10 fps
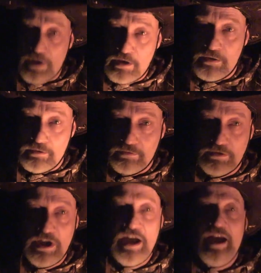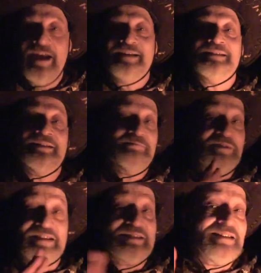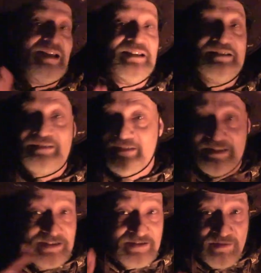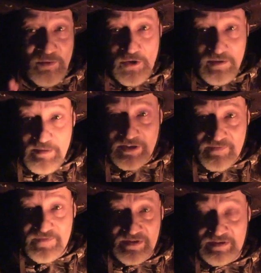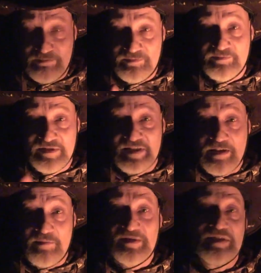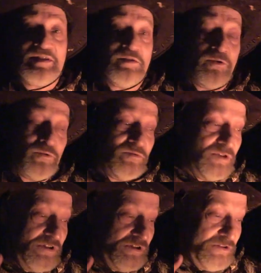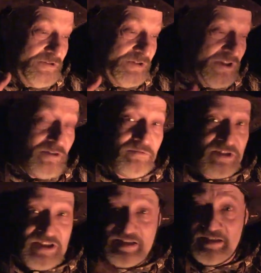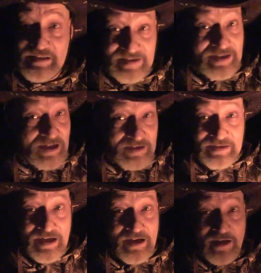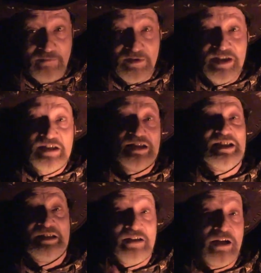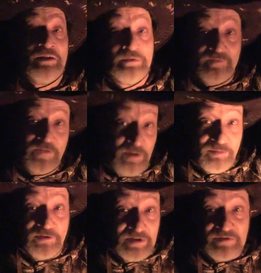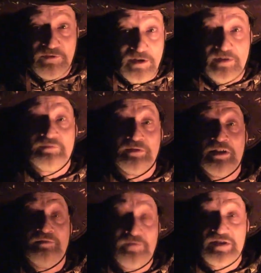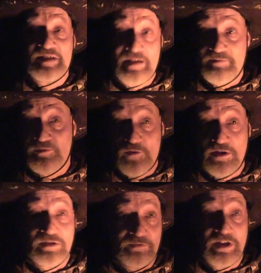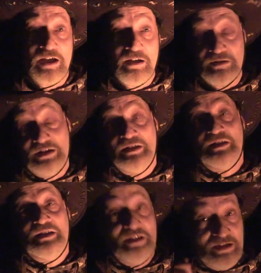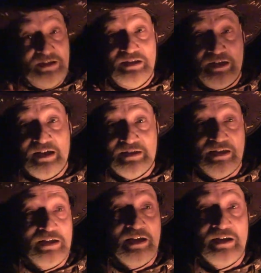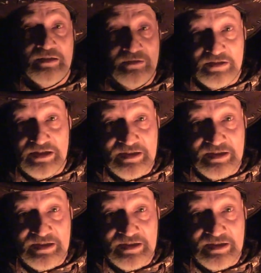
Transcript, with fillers: know. And then, but see, I didn't get to the part about the footsteps until, you know, she said the second time, she said, I heard footprints walking around, footsteps walking around. I got the hell out of there, and she